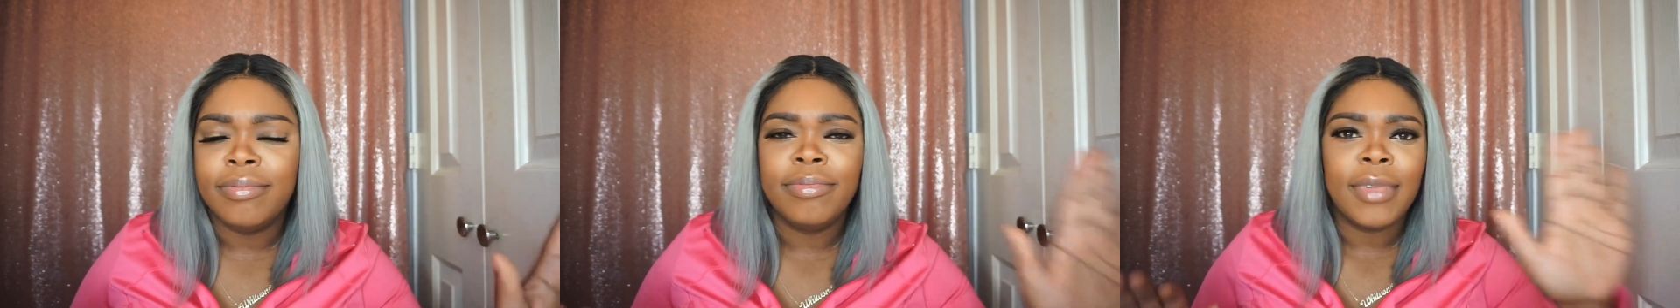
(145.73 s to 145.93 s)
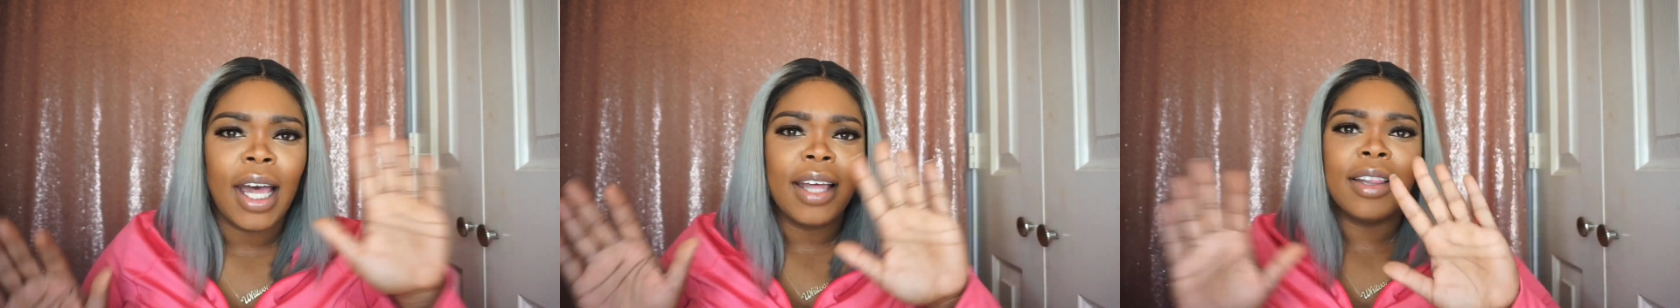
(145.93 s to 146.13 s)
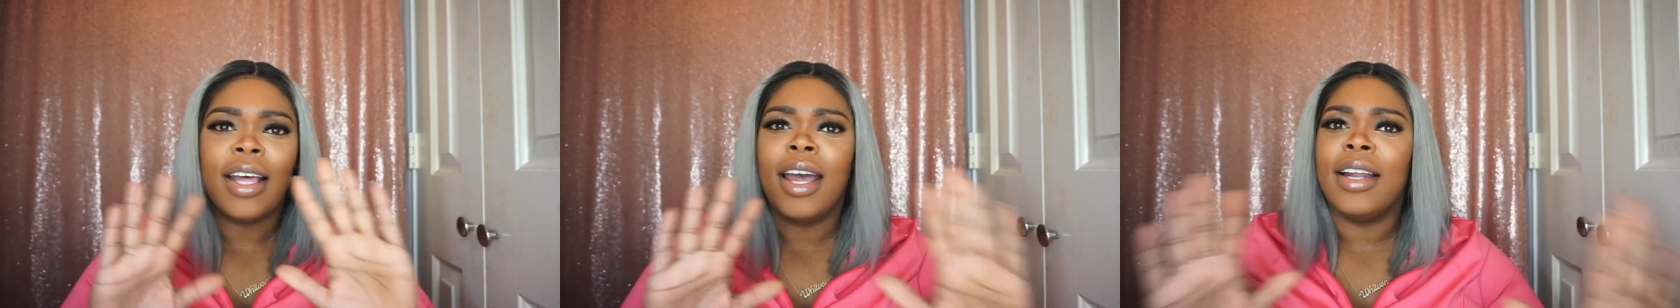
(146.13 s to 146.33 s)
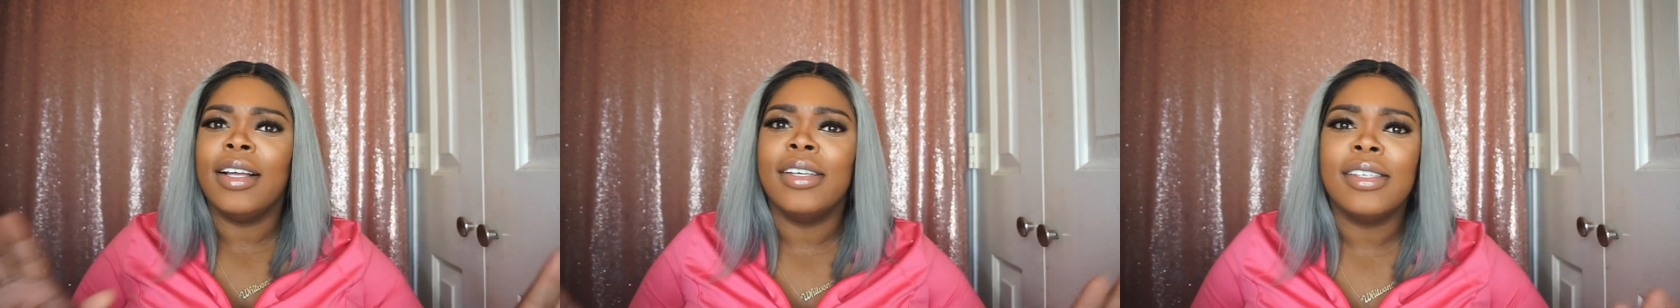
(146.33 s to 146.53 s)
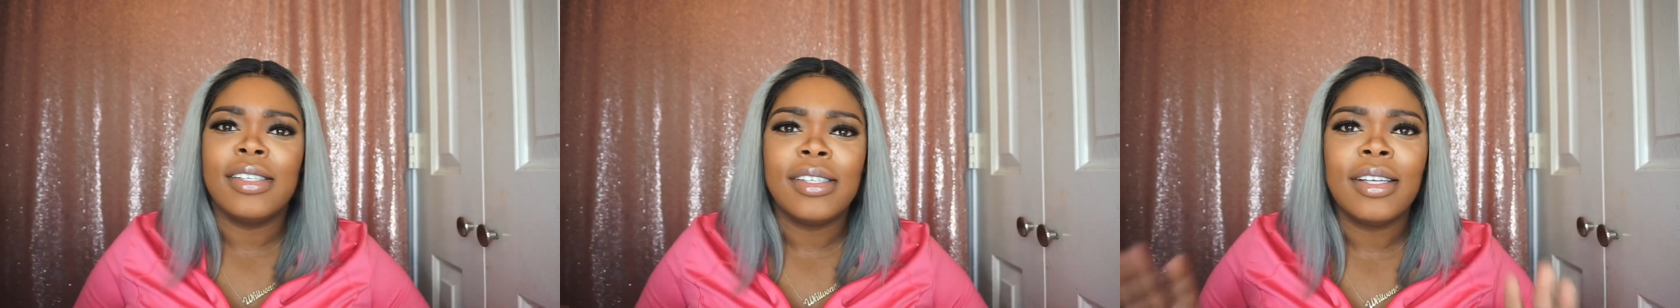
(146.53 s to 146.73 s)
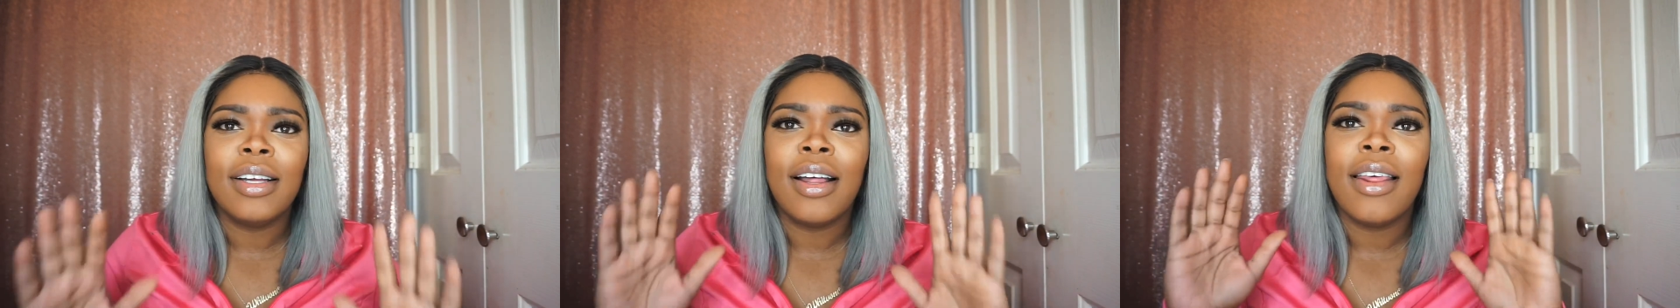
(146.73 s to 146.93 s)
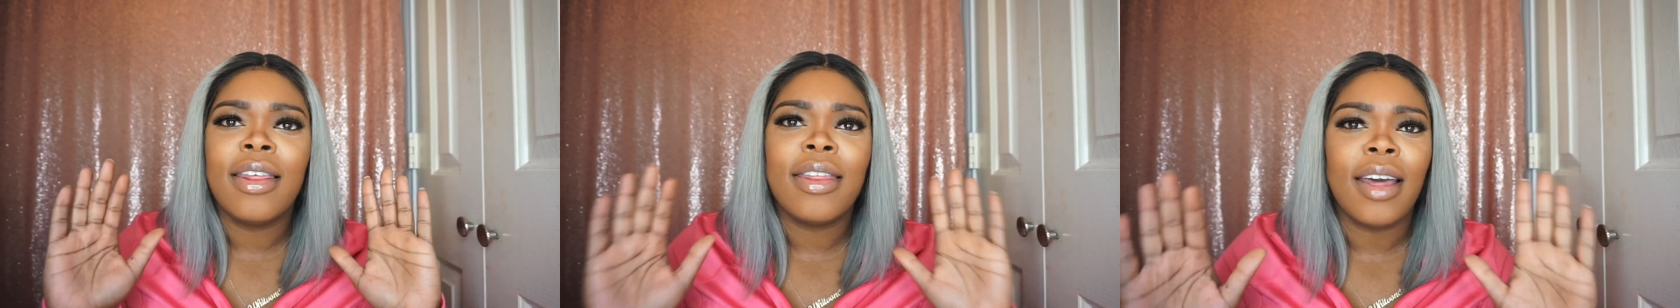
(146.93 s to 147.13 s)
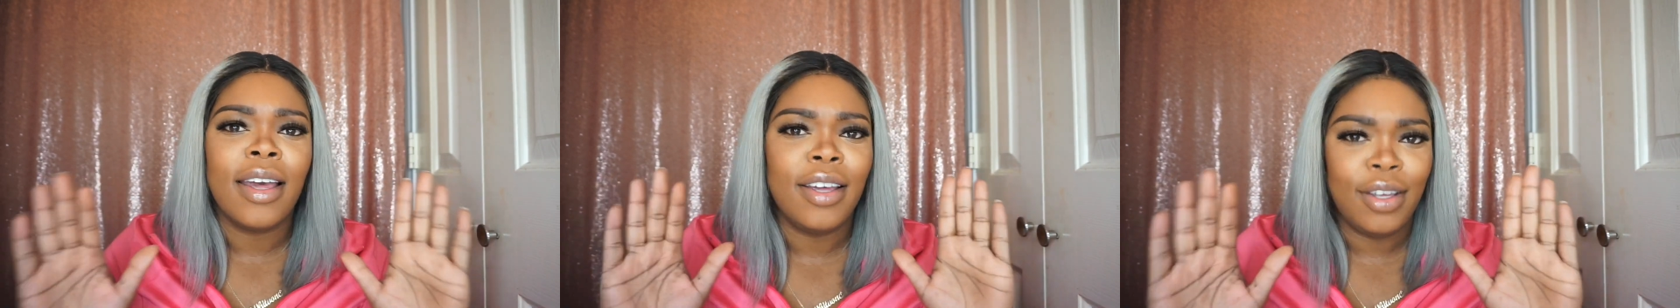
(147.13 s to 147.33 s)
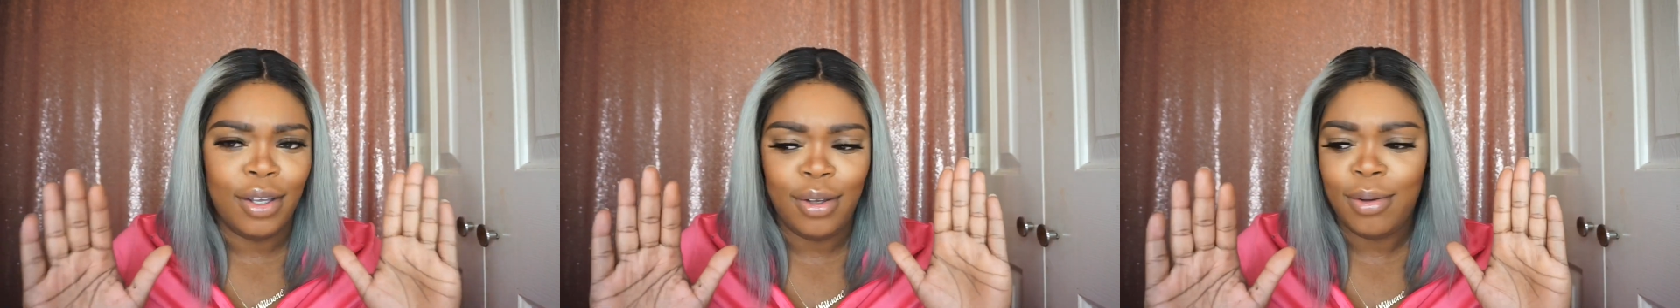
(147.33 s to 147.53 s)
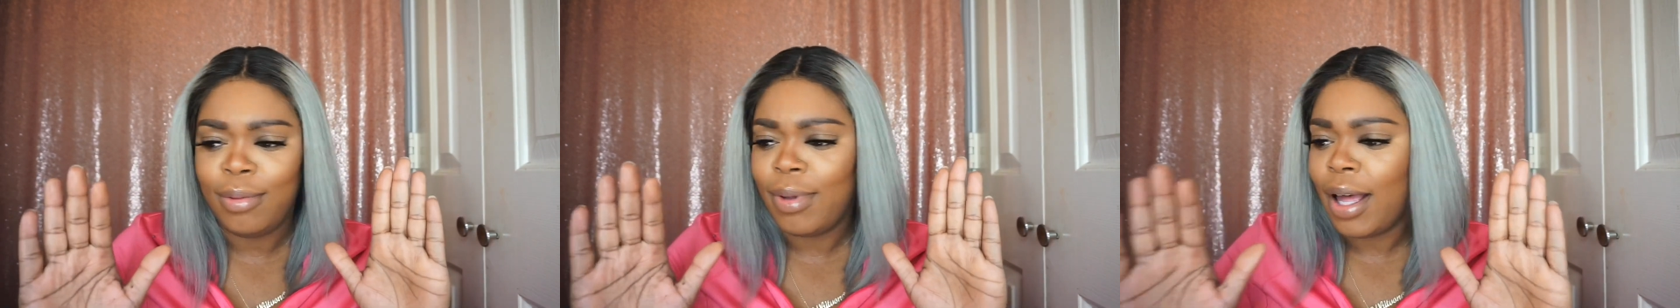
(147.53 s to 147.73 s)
That is, thank you.